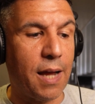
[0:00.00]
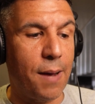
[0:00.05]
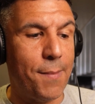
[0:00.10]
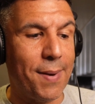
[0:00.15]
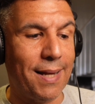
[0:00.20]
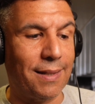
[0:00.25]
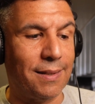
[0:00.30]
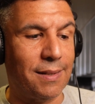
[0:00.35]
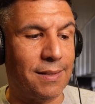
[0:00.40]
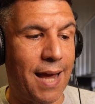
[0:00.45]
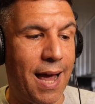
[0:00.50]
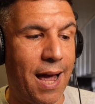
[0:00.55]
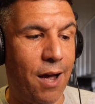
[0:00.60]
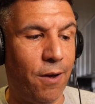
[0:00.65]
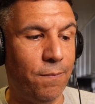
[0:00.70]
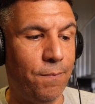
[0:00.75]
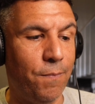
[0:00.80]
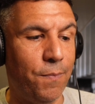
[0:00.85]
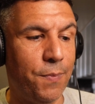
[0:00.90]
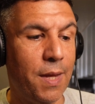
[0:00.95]
coming into
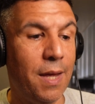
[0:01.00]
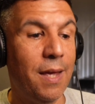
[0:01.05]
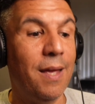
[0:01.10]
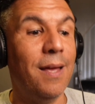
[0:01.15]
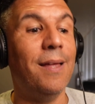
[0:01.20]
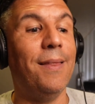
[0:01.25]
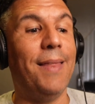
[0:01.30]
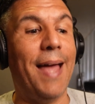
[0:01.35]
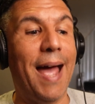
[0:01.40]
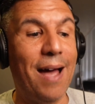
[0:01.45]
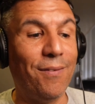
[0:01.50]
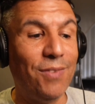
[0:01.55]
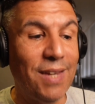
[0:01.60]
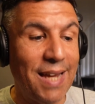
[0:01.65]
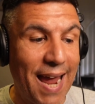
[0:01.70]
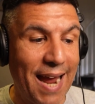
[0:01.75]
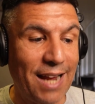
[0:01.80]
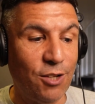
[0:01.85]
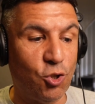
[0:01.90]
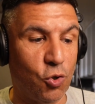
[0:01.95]
town. They have the
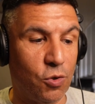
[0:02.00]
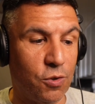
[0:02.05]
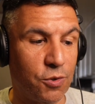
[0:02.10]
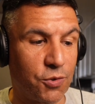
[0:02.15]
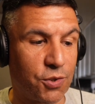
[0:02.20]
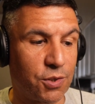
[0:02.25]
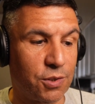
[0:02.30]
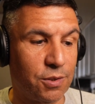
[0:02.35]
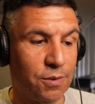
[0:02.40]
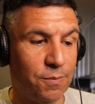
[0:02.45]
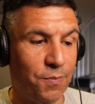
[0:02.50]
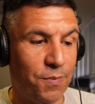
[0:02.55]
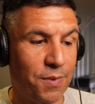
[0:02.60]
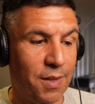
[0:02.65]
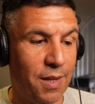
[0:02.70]
Angels.